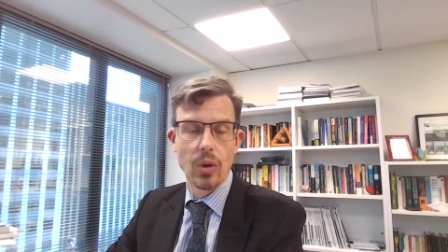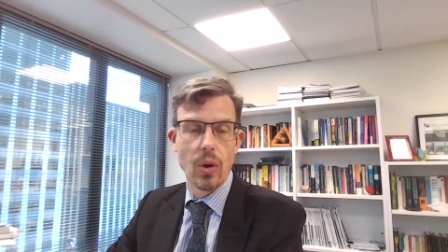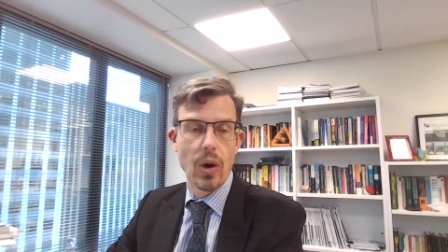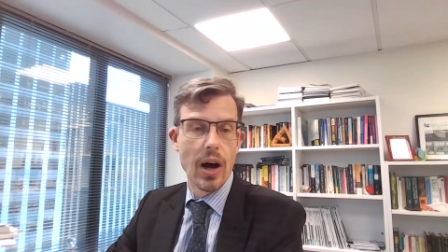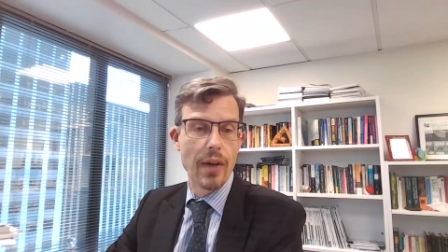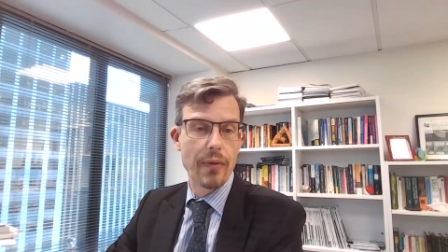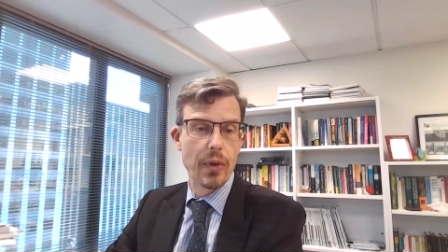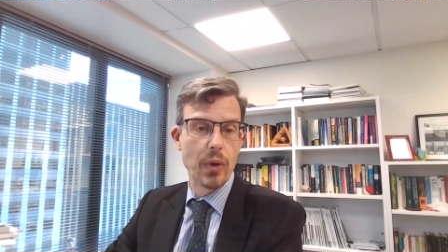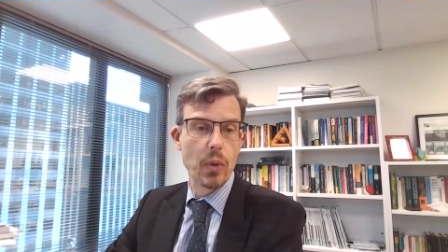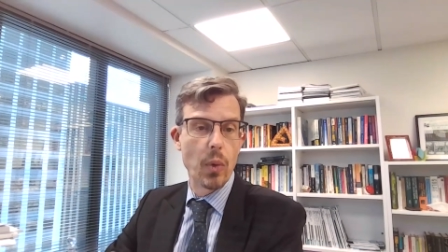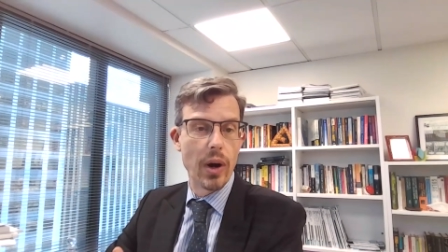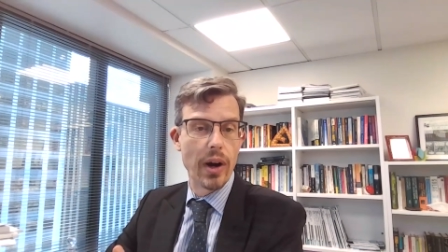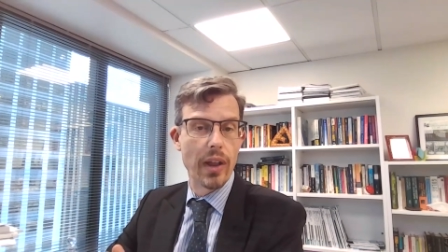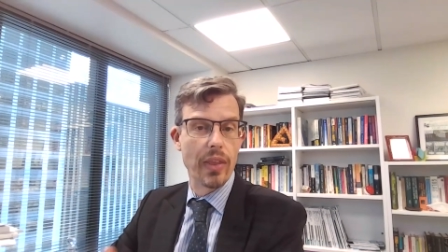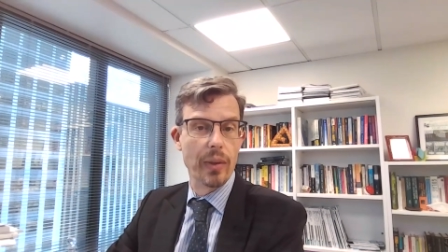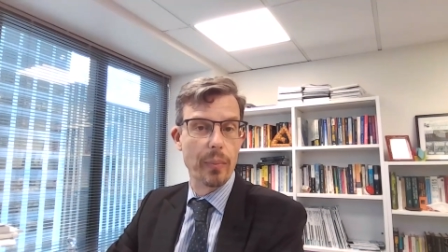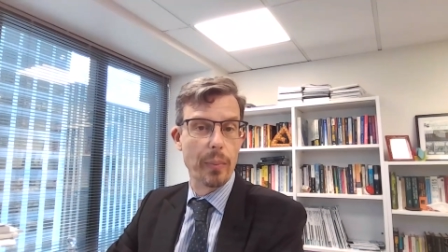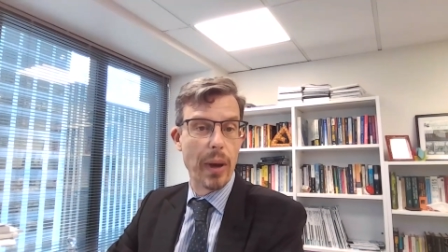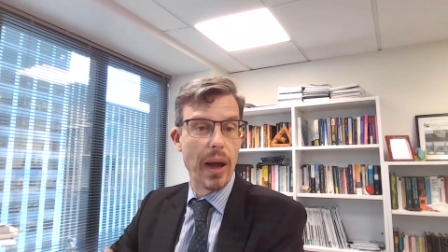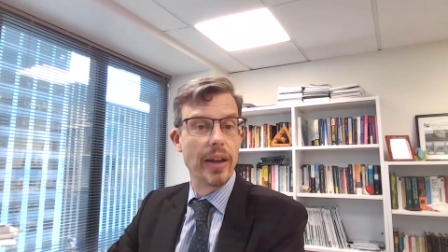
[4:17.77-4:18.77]
So often
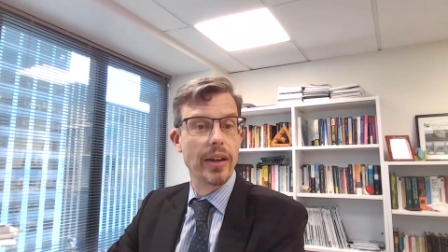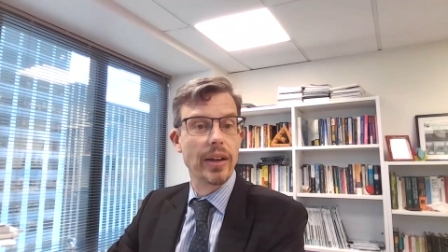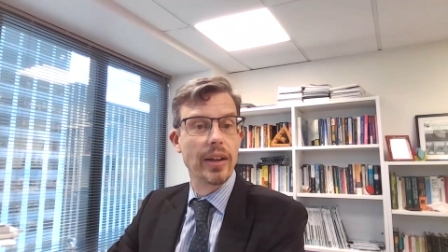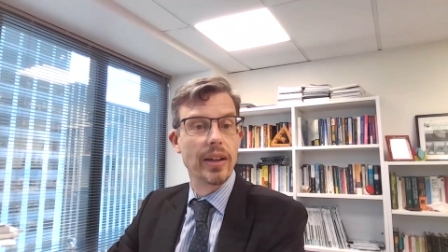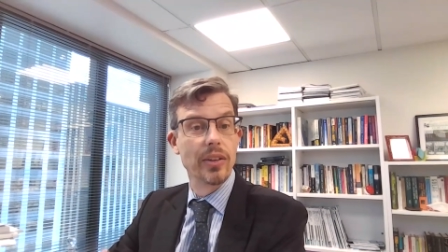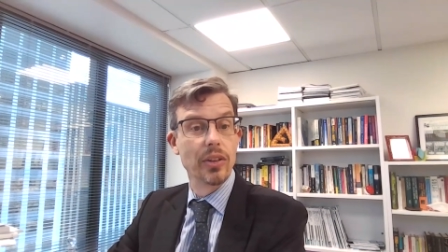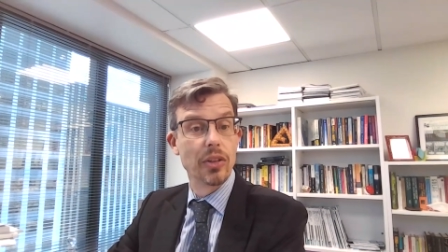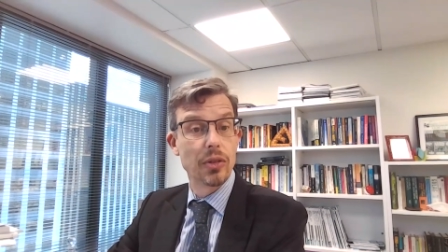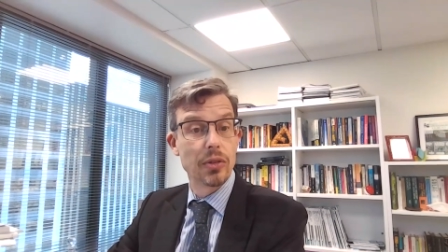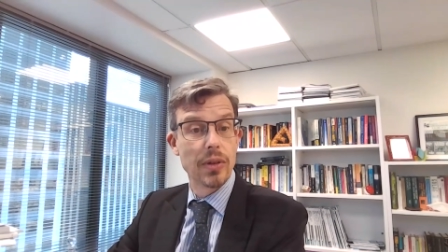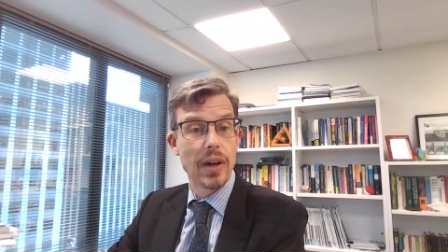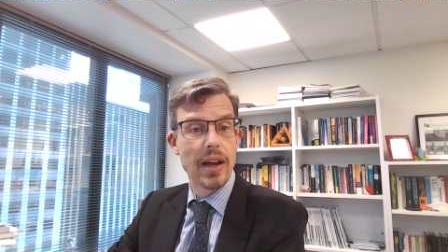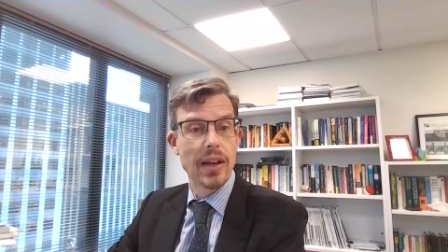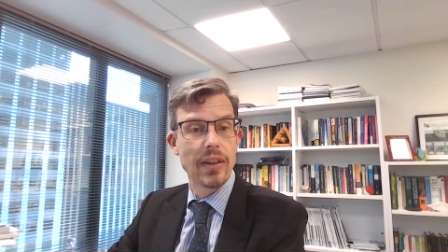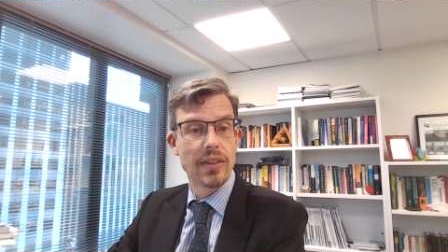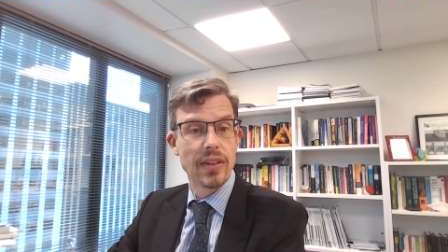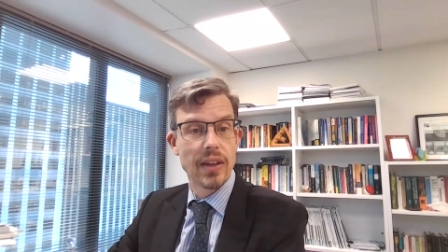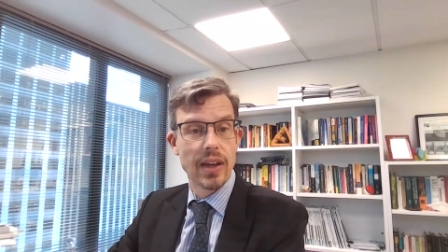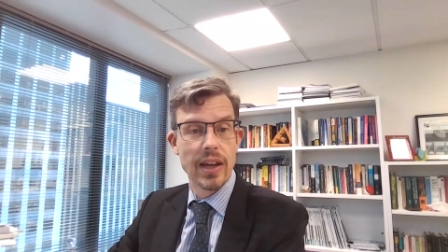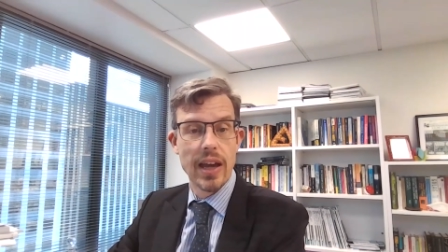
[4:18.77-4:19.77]
one of the binding
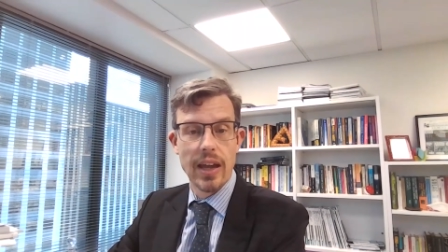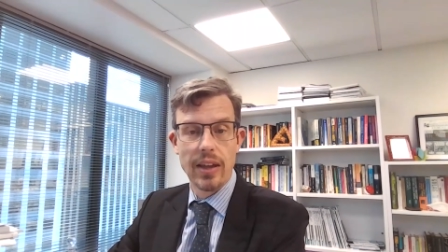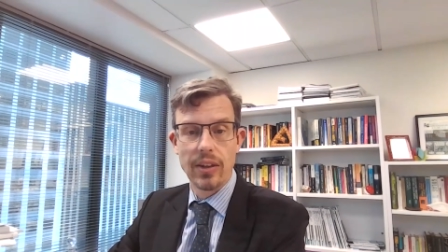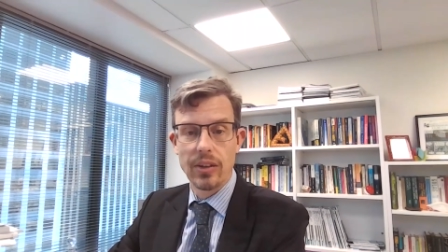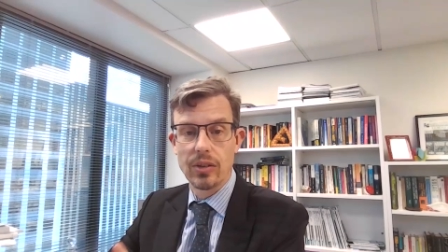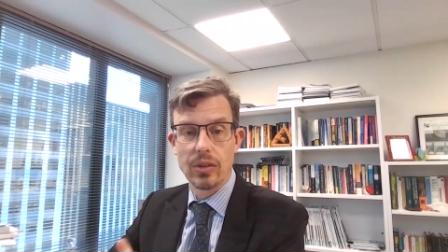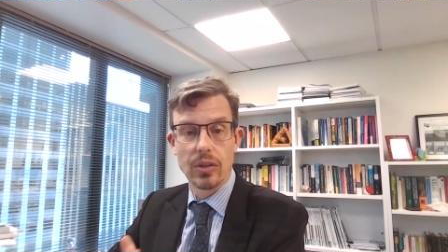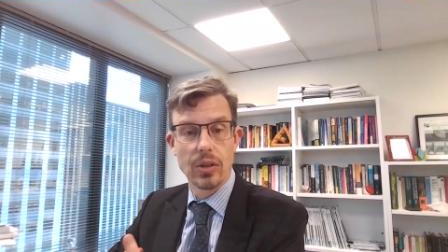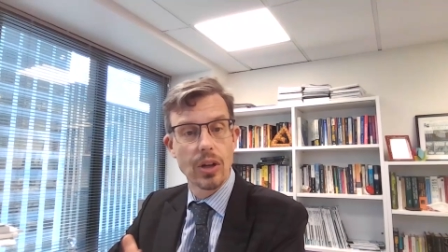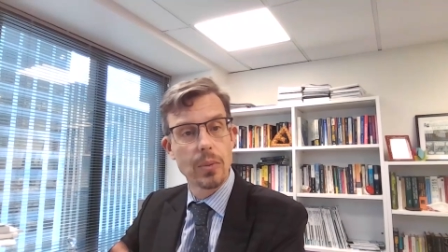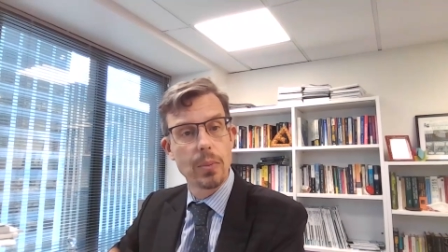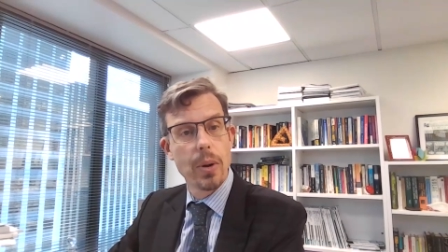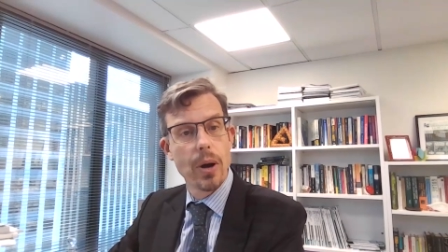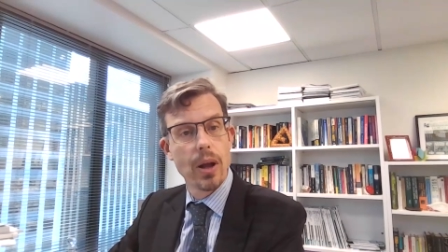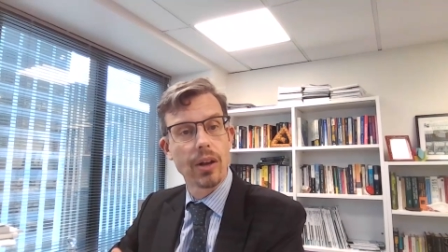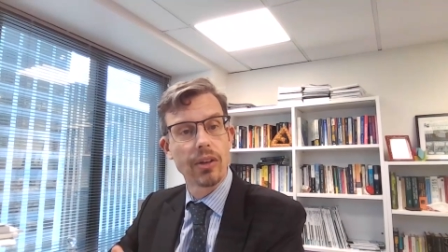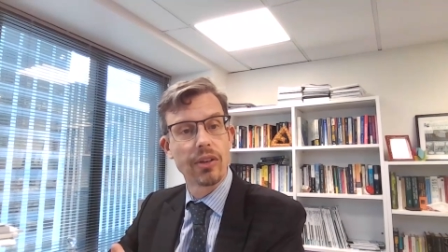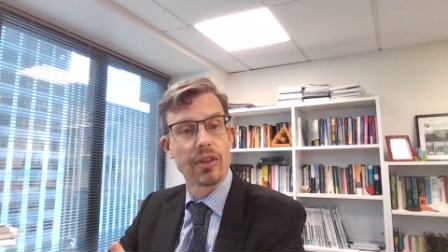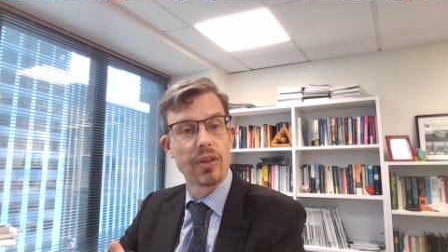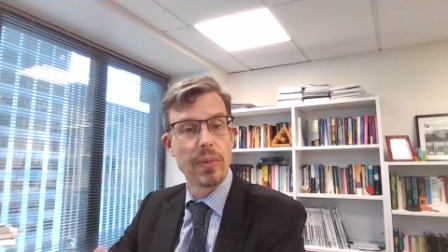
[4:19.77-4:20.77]
constraints against good
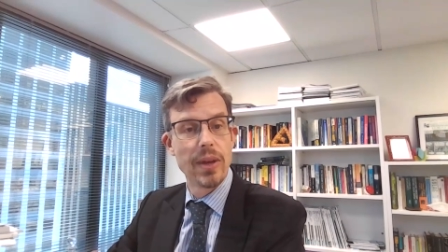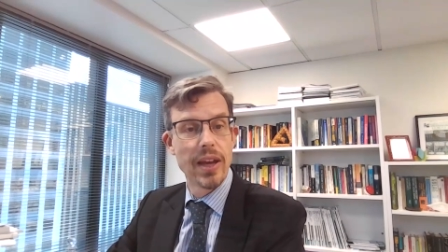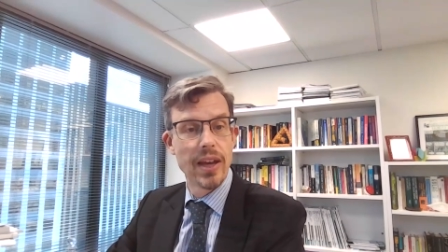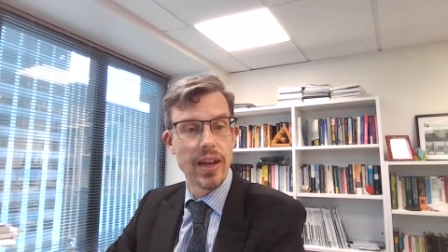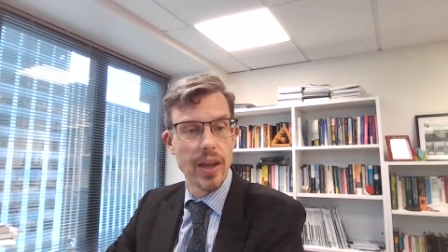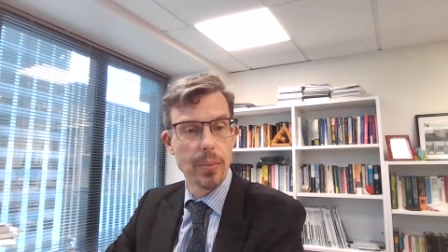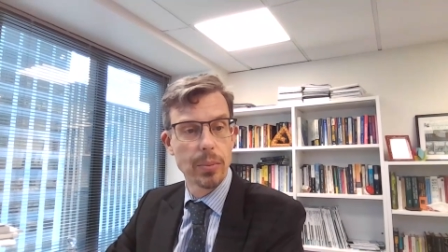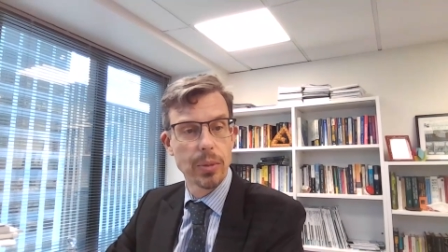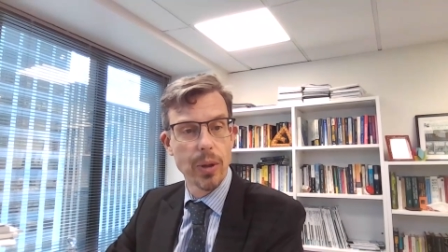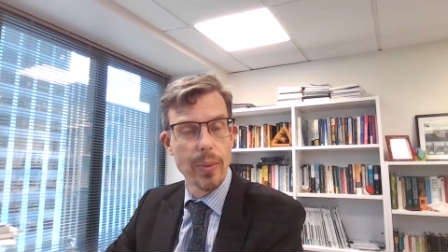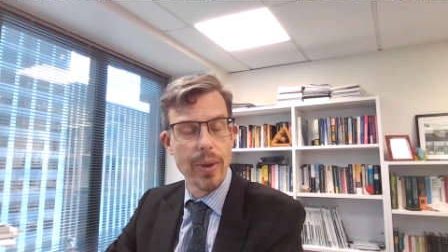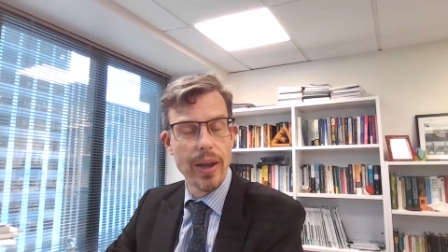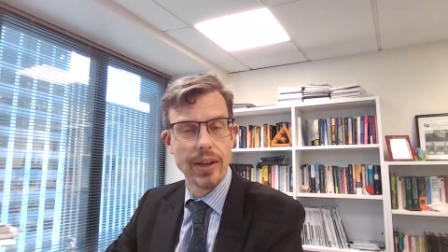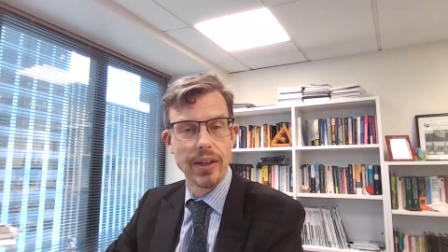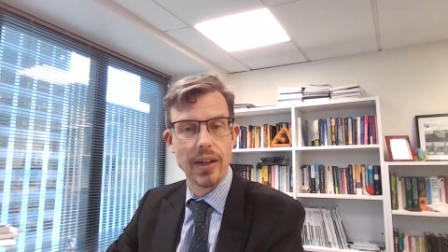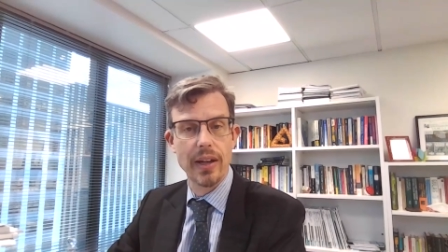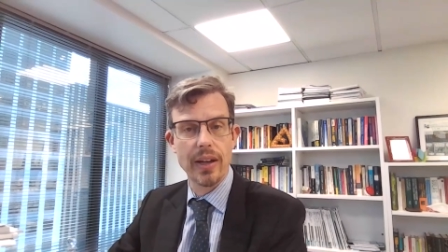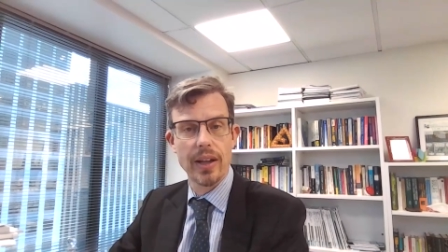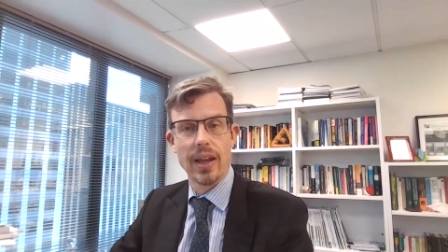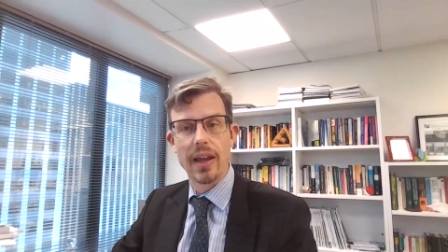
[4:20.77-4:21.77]
policy being
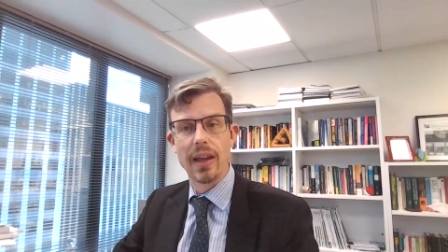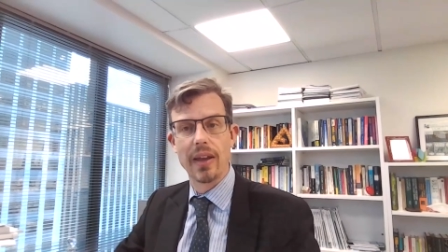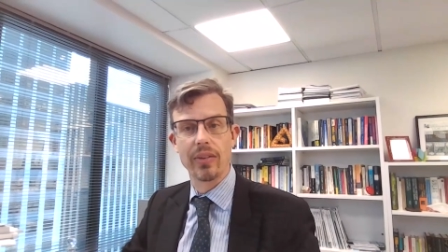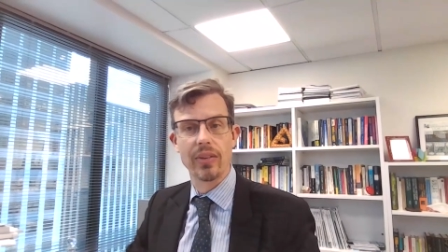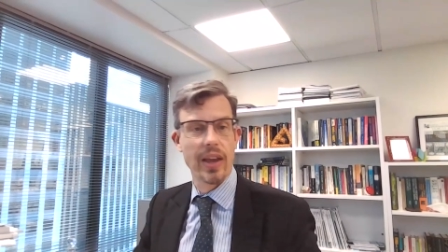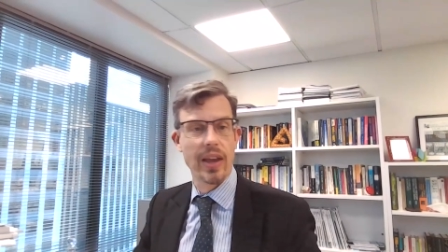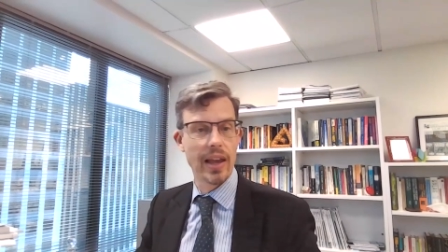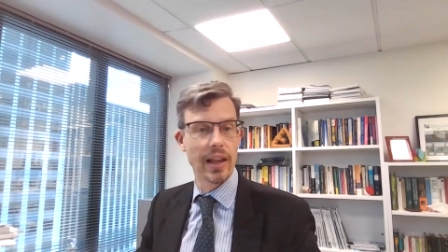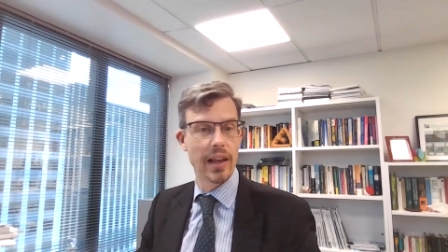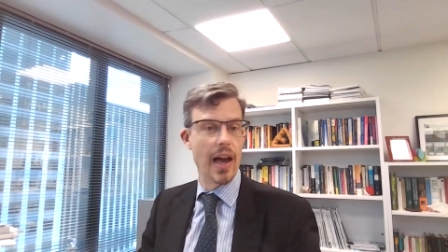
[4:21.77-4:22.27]
implemented is